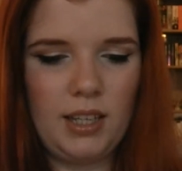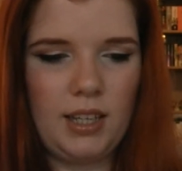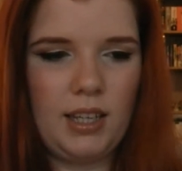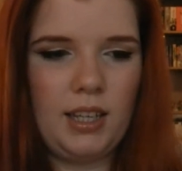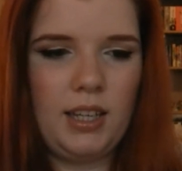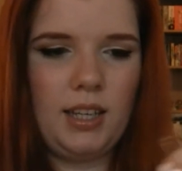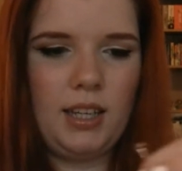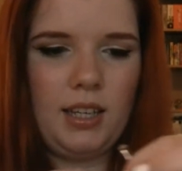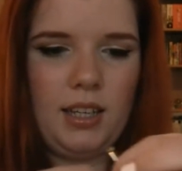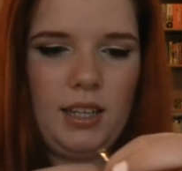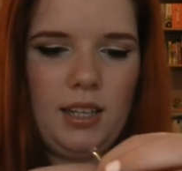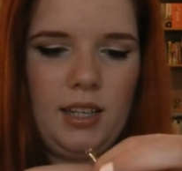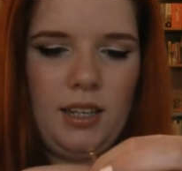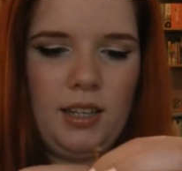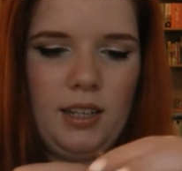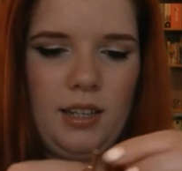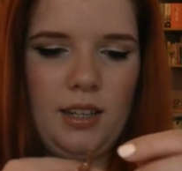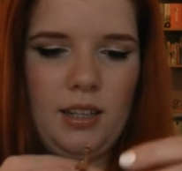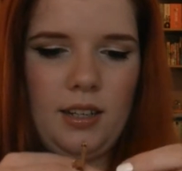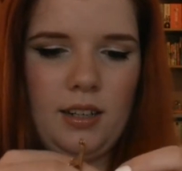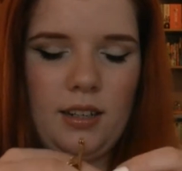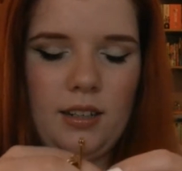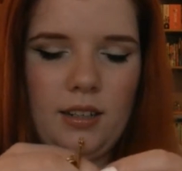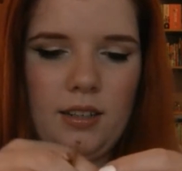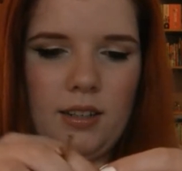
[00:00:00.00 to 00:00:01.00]

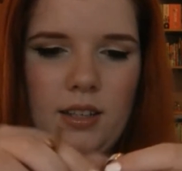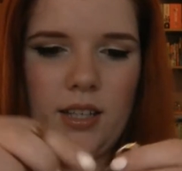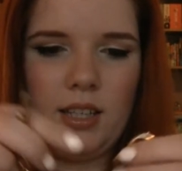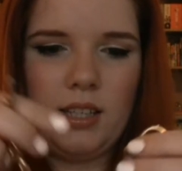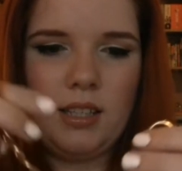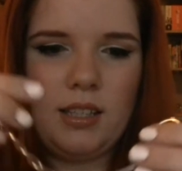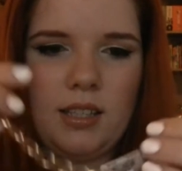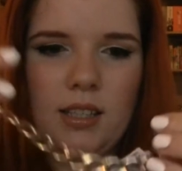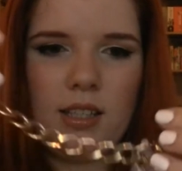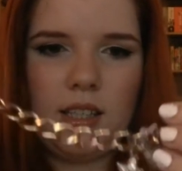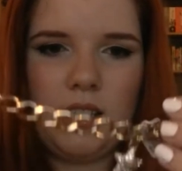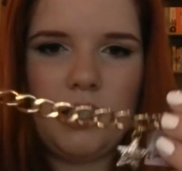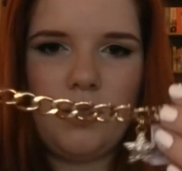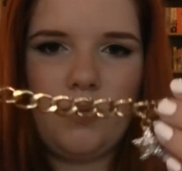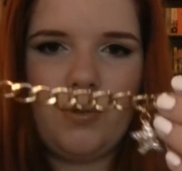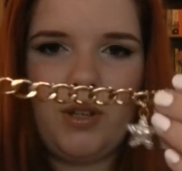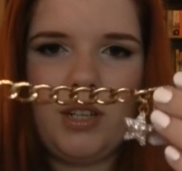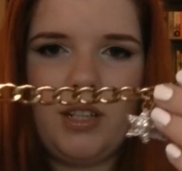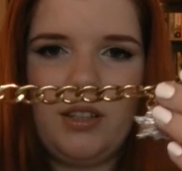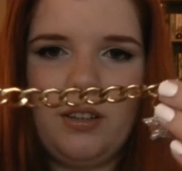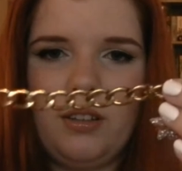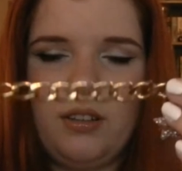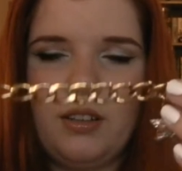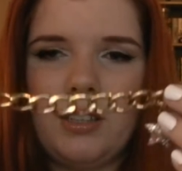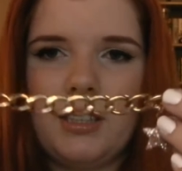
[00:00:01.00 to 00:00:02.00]
And this is
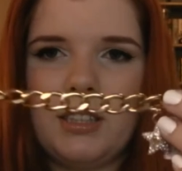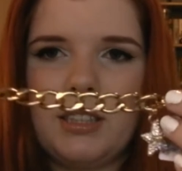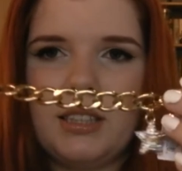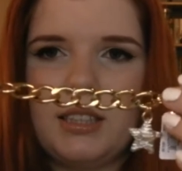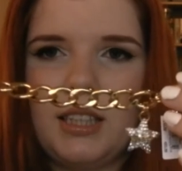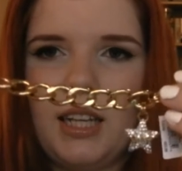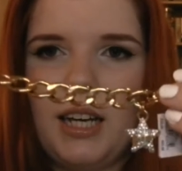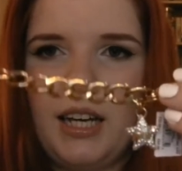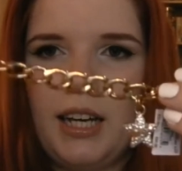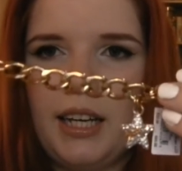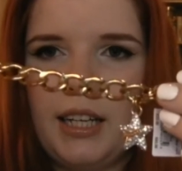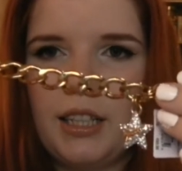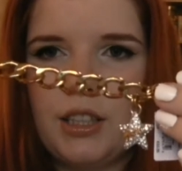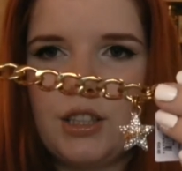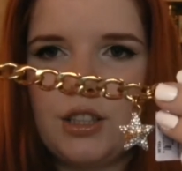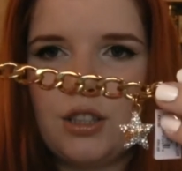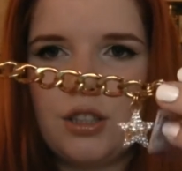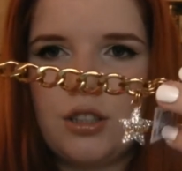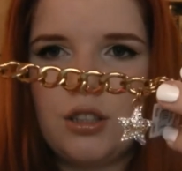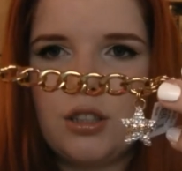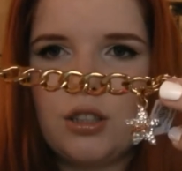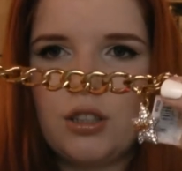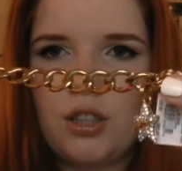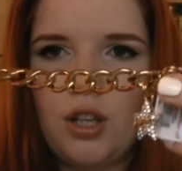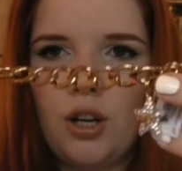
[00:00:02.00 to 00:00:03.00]
what it looks like.
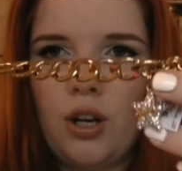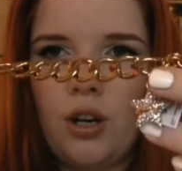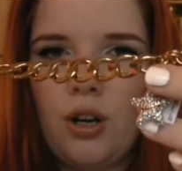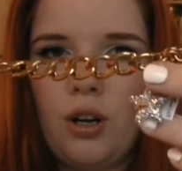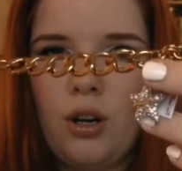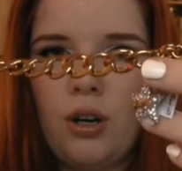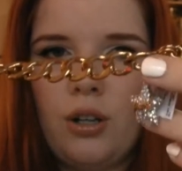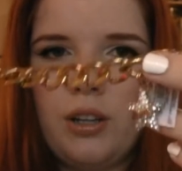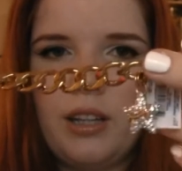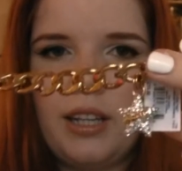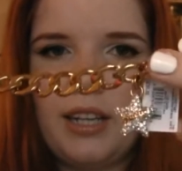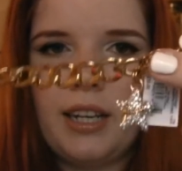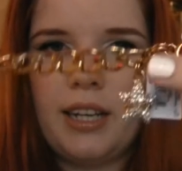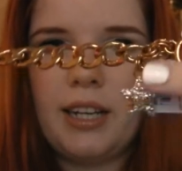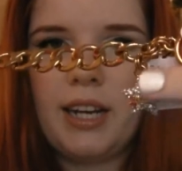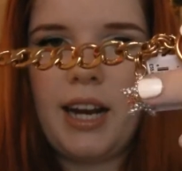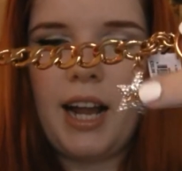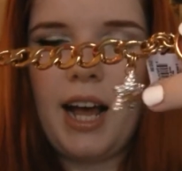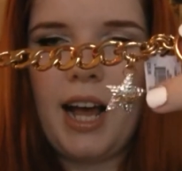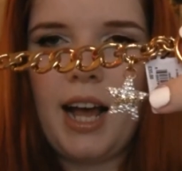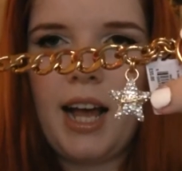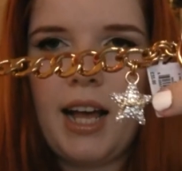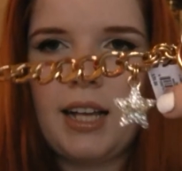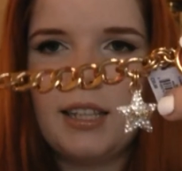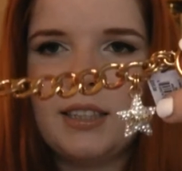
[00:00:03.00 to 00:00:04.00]
It's gold and
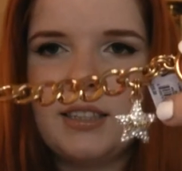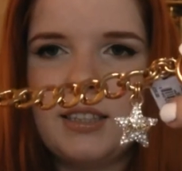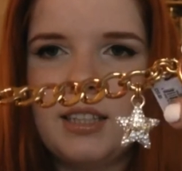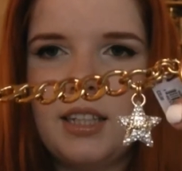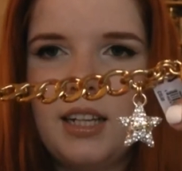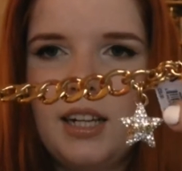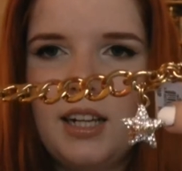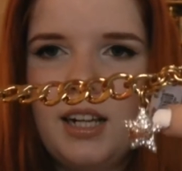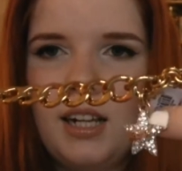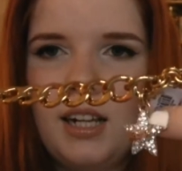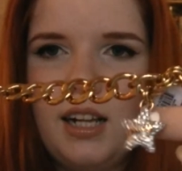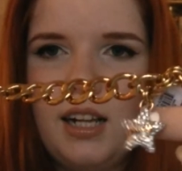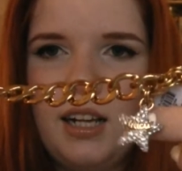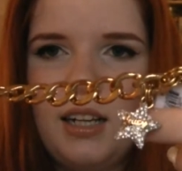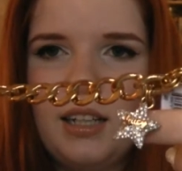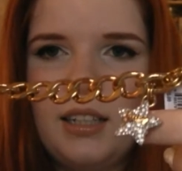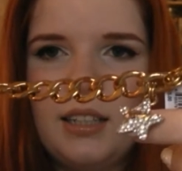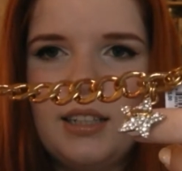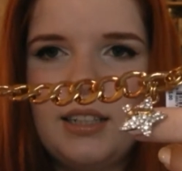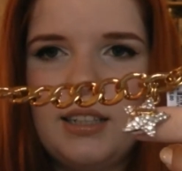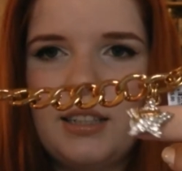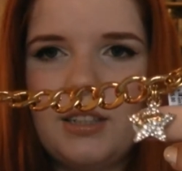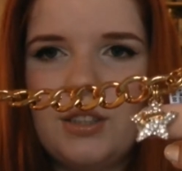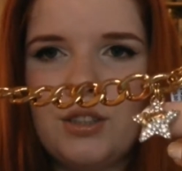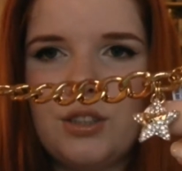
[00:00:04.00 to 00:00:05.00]
has a
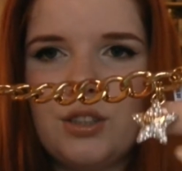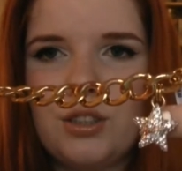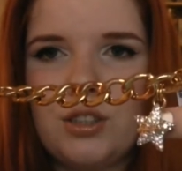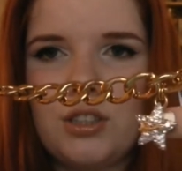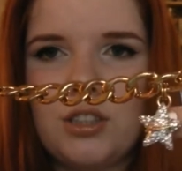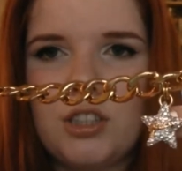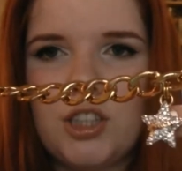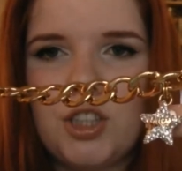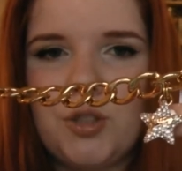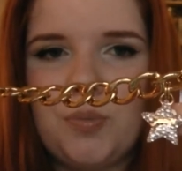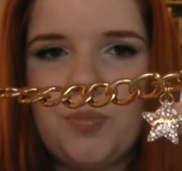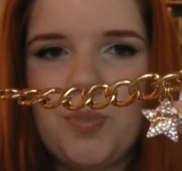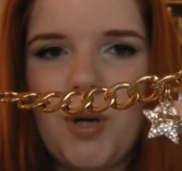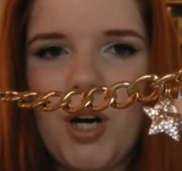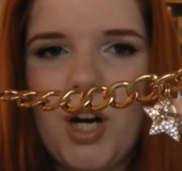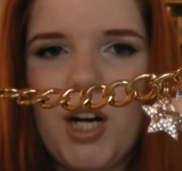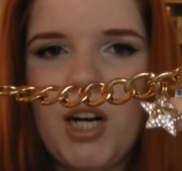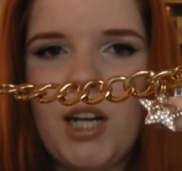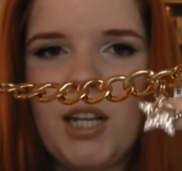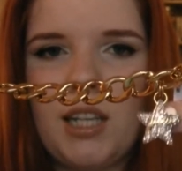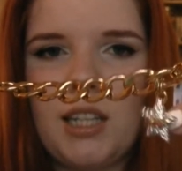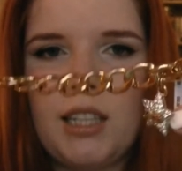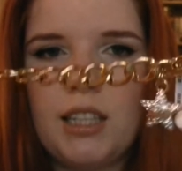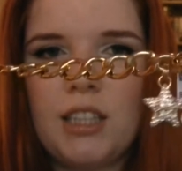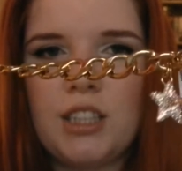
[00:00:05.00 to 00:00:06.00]
little
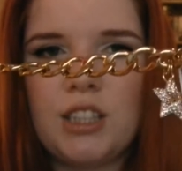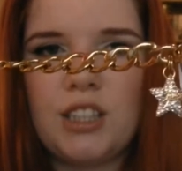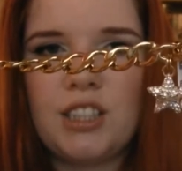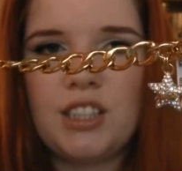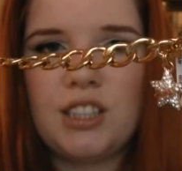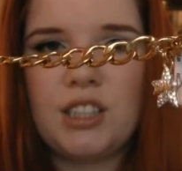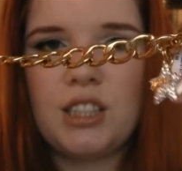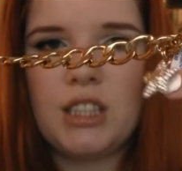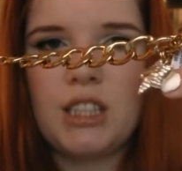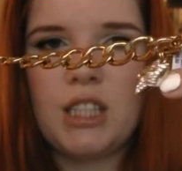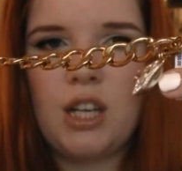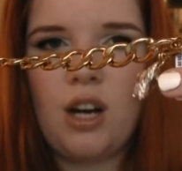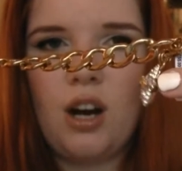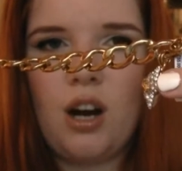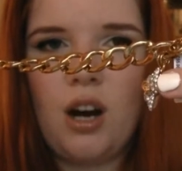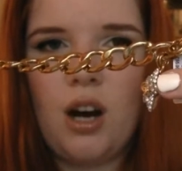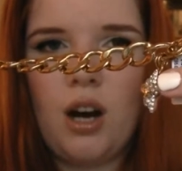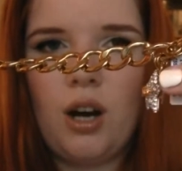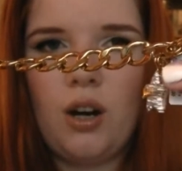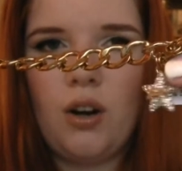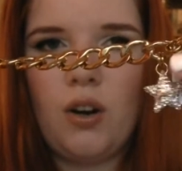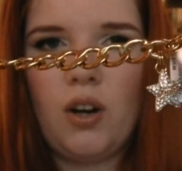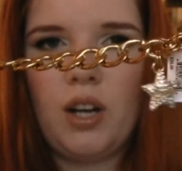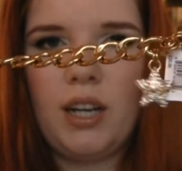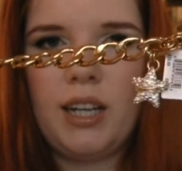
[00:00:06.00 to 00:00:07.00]
sparkly
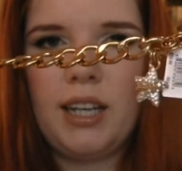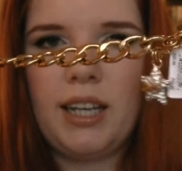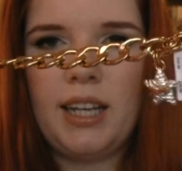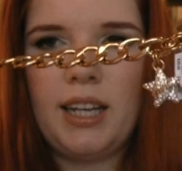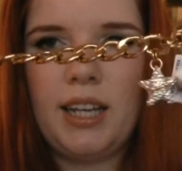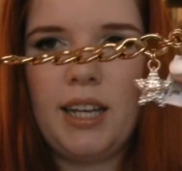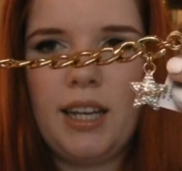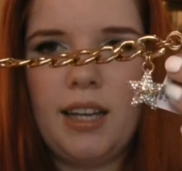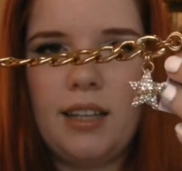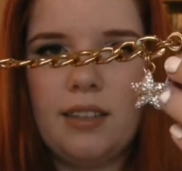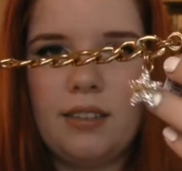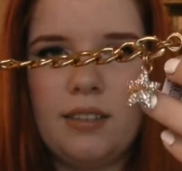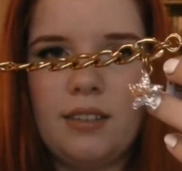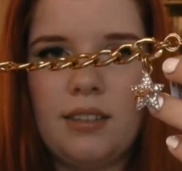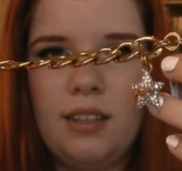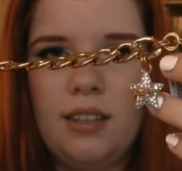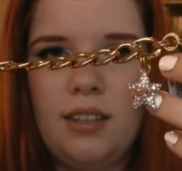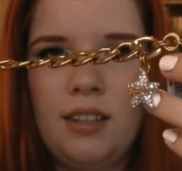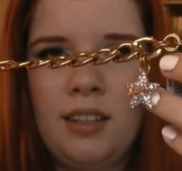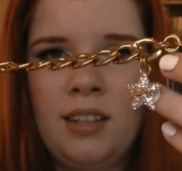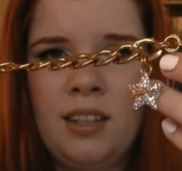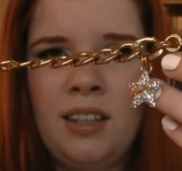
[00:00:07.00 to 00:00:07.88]
star on it.